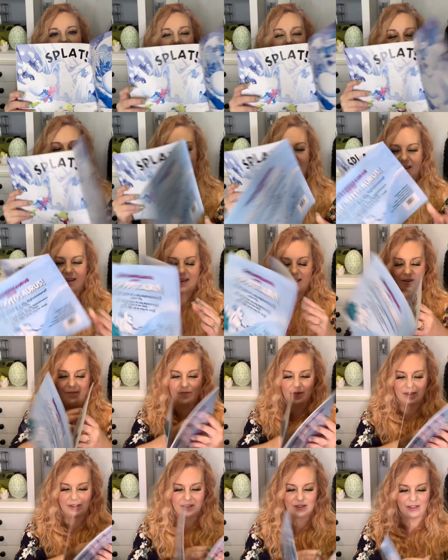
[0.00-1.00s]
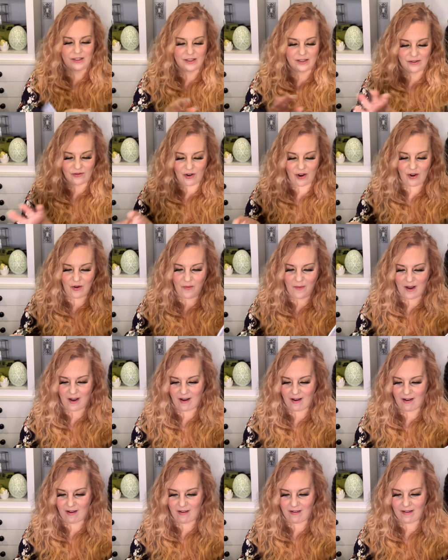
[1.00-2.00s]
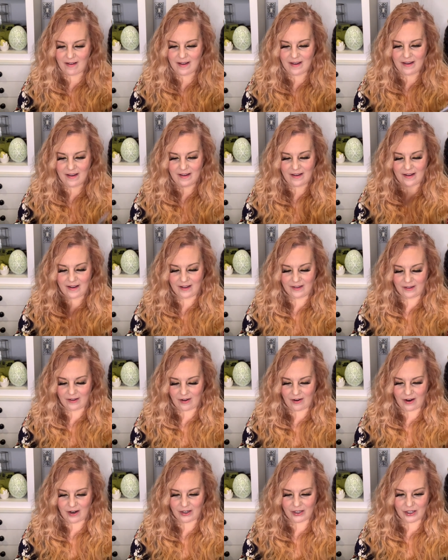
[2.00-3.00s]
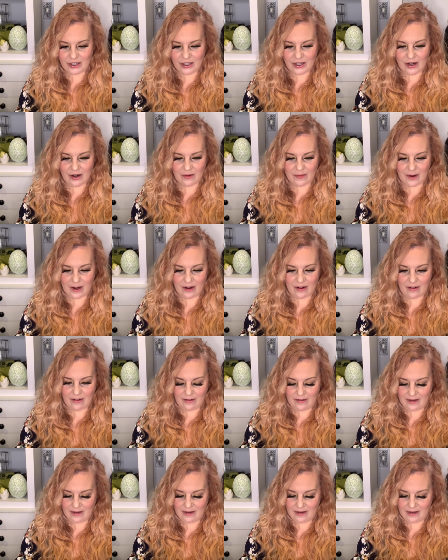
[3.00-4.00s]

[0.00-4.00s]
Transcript: like they hit him with a snowball, a large snowball.